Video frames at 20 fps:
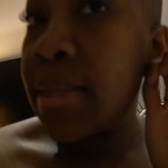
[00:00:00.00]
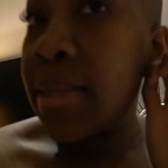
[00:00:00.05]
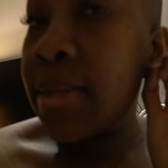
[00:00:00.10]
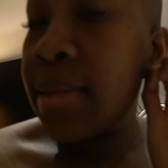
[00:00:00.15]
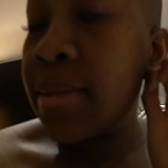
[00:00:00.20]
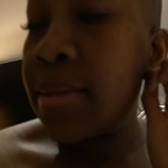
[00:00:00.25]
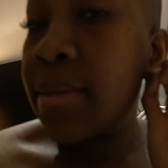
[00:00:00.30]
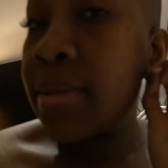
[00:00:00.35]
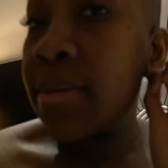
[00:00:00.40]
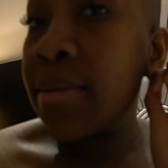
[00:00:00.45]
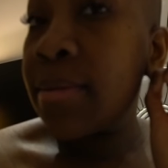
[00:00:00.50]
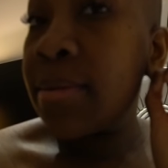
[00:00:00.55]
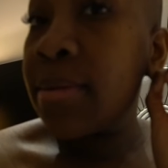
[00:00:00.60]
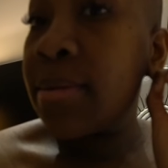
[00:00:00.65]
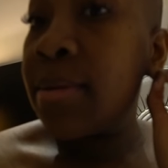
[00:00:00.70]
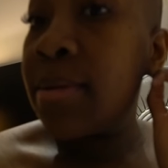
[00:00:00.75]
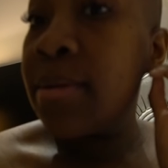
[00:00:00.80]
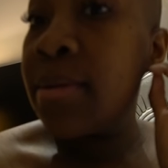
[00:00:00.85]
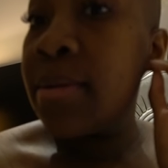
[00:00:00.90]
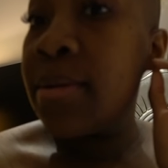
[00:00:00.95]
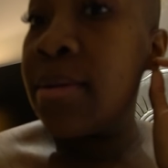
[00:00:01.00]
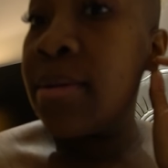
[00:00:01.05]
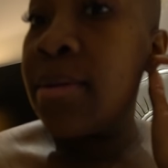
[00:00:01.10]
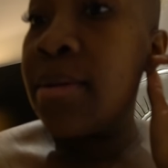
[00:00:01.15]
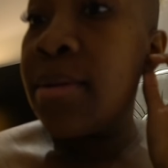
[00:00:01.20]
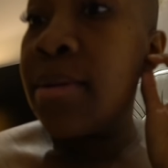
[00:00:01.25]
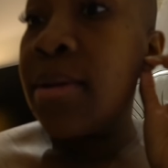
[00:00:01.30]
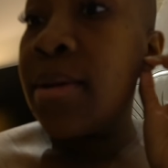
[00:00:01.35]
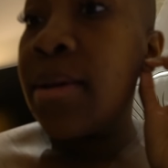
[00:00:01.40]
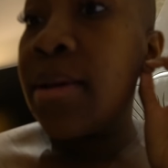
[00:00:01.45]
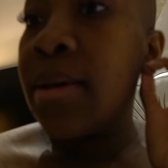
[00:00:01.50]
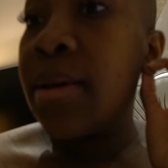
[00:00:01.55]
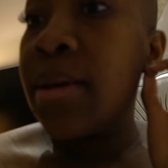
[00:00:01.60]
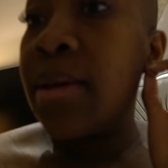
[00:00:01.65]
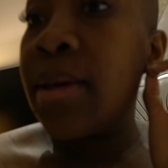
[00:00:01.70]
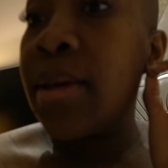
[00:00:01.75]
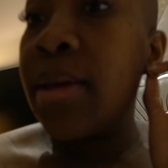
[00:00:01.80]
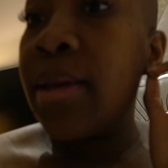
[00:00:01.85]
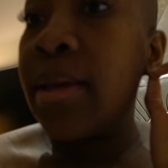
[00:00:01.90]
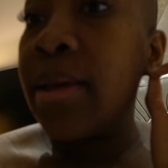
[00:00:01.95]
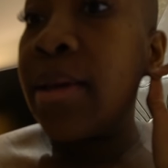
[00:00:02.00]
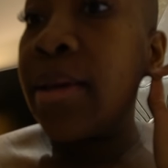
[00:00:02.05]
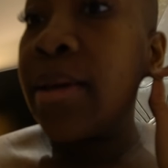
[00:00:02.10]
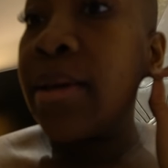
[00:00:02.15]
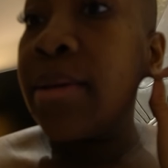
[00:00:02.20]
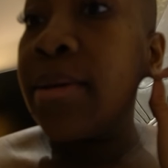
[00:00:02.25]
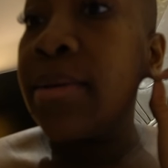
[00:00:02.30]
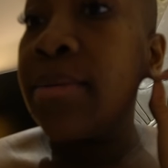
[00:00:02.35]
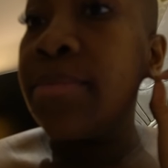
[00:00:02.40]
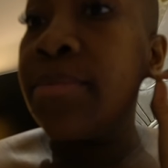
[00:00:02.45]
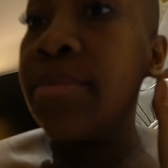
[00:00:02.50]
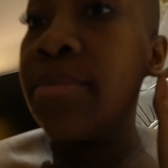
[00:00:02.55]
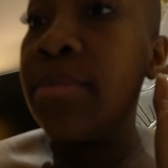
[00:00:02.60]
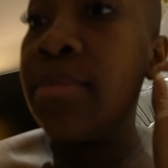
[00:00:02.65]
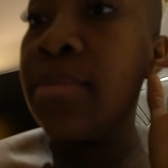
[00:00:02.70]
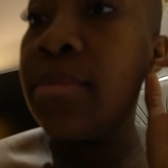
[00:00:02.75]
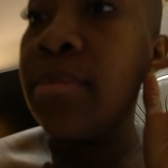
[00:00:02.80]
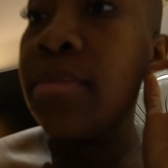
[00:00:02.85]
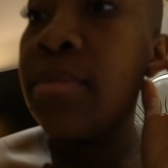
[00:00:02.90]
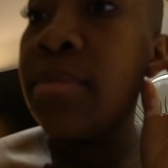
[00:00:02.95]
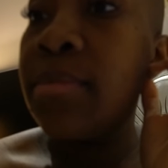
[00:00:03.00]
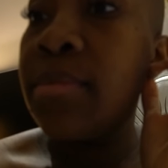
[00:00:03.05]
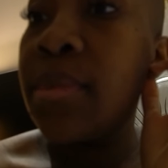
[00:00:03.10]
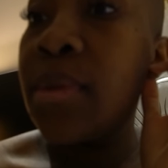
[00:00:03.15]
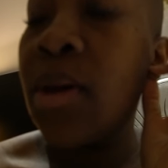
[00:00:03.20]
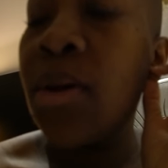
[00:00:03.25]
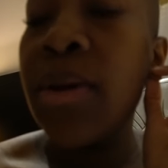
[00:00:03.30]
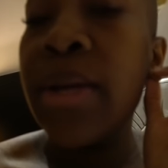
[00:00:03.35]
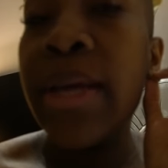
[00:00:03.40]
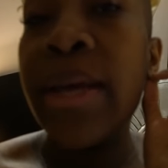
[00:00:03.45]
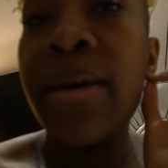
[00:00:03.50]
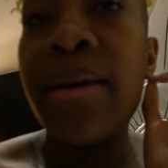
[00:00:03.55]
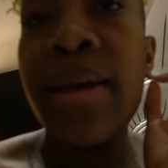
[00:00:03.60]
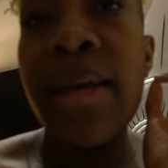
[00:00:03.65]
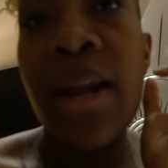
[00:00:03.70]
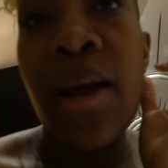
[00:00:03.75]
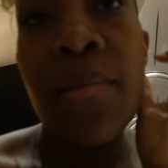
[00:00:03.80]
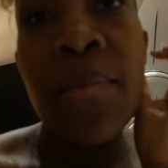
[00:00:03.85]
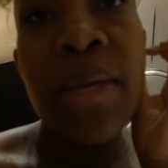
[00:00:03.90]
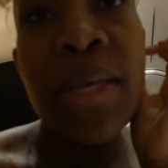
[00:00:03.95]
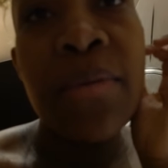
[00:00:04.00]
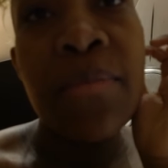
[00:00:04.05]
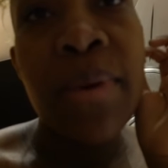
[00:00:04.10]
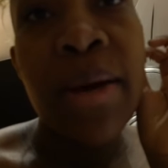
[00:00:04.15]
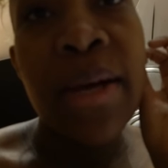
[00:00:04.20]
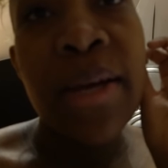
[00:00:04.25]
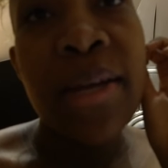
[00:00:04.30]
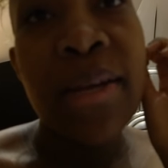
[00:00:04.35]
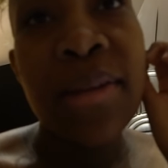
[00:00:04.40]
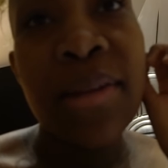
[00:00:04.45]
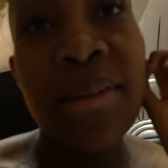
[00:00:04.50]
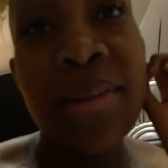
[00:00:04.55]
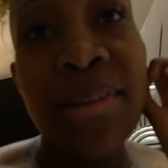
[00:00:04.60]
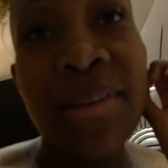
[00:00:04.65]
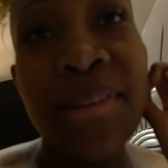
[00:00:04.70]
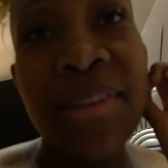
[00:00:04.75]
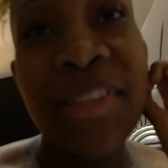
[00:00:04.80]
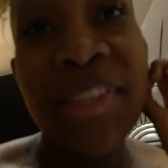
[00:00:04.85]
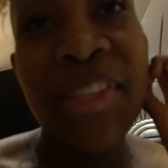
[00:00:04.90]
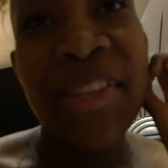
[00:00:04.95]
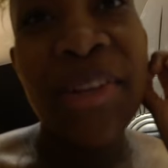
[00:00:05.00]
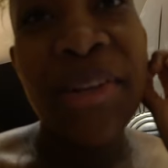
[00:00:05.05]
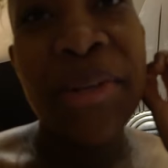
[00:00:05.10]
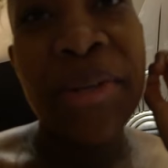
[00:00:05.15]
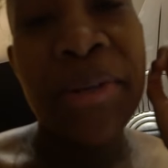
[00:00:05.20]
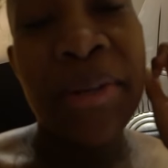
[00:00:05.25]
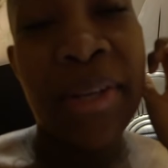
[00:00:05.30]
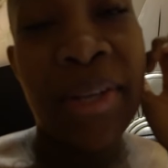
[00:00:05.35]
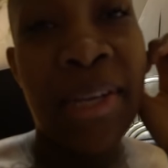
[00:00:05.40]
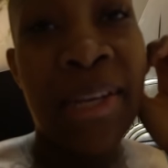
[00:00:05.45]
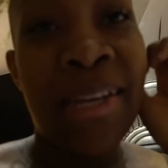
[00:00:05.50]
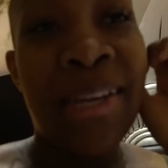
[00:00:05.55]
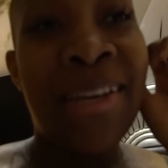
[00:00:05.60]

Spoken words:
this. And, oh, yeah, and I'm going to eat my dessert.